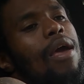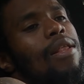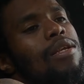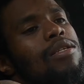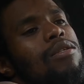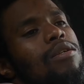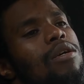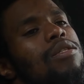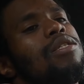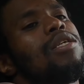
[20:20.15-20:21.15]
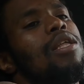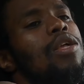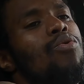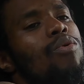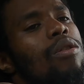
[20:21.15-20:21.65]
and just
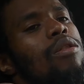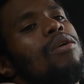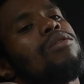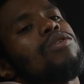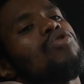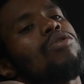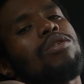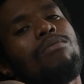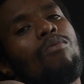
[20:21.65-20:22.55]
continuing to trust